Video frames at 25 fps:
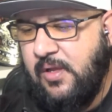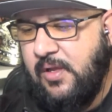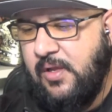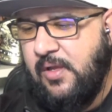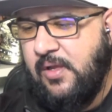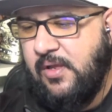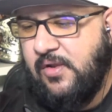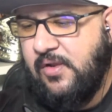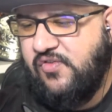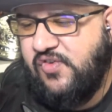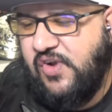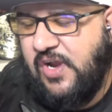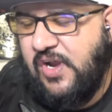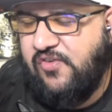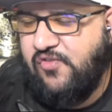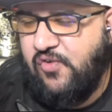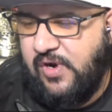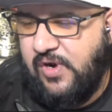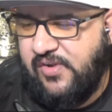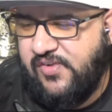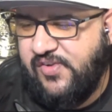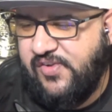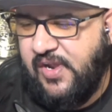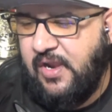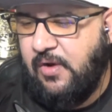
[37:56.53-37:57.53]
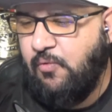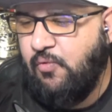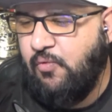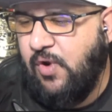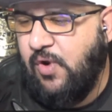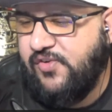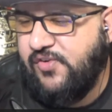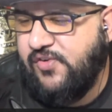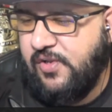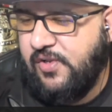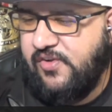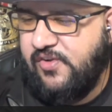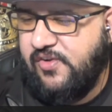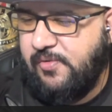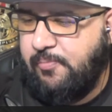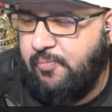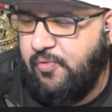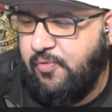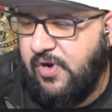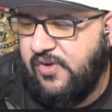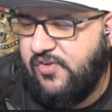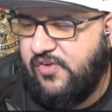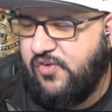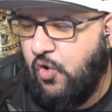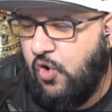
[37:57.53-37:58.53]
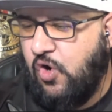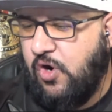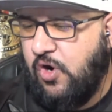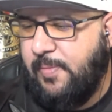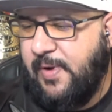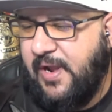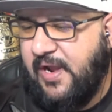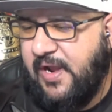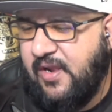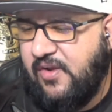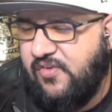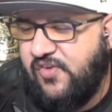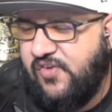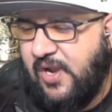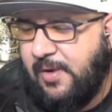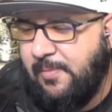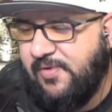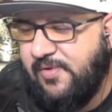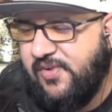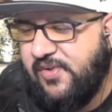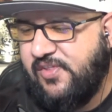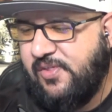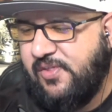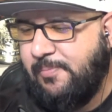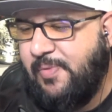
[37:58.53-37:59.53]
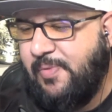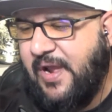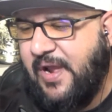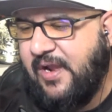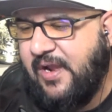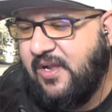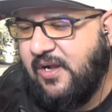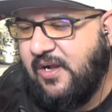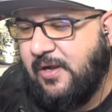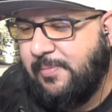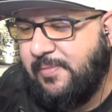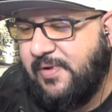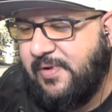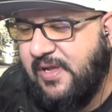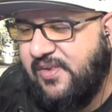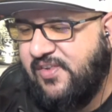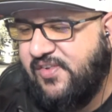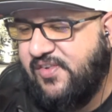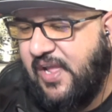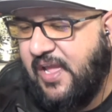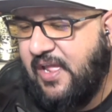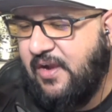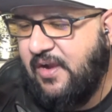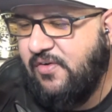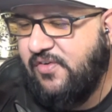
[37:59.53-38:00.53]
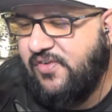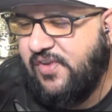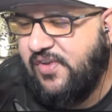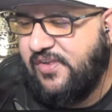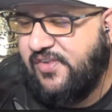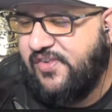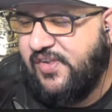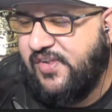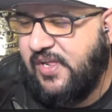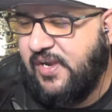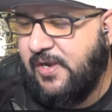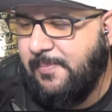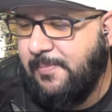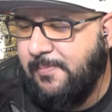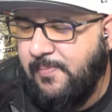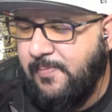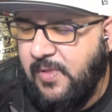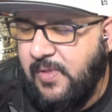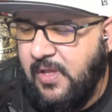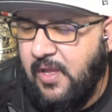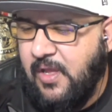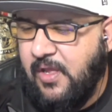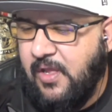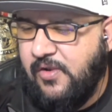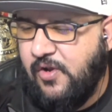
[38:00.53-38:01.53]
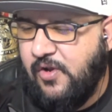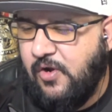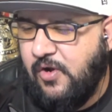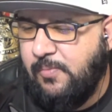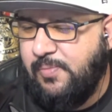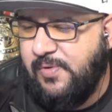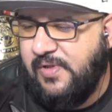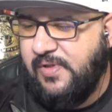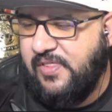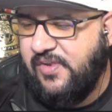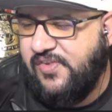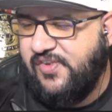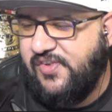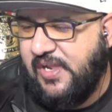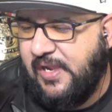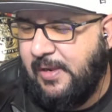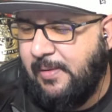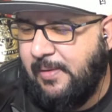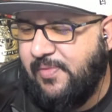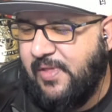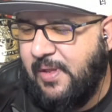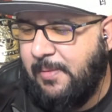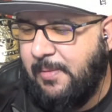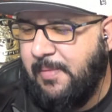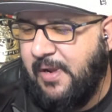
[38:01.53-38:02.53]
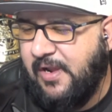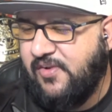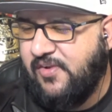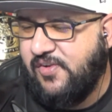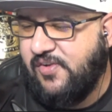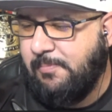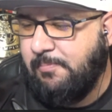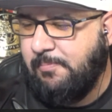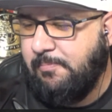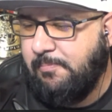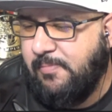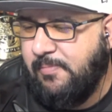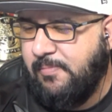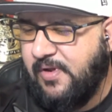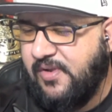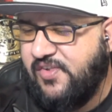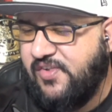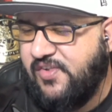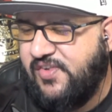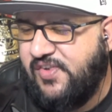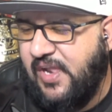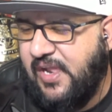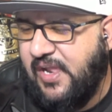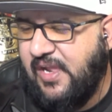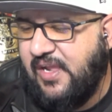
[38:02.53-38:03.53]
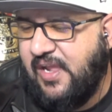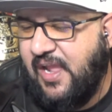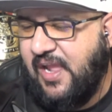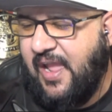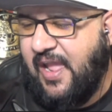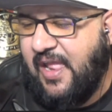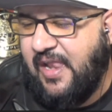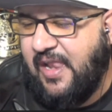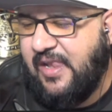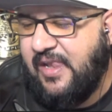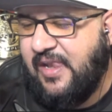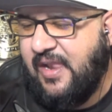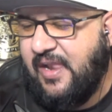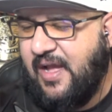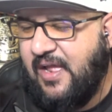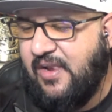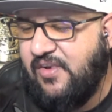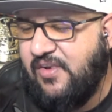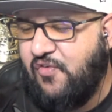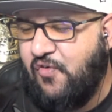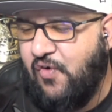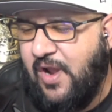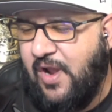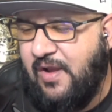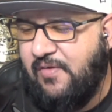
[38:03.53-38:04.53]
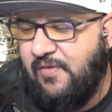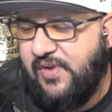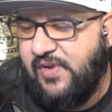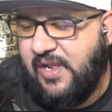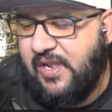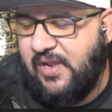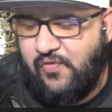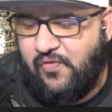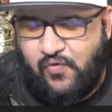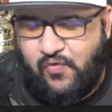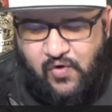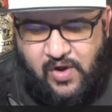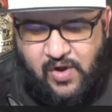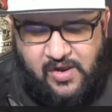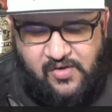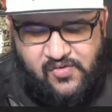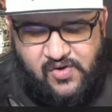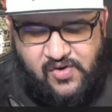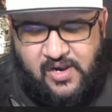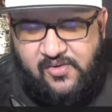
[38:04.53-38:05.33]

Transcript: J-Train saying Russell is a bridge quarterback and Jameis is the backup. Get Sanders and sit him. Don't be the team that makes a mistake and not draft a franchise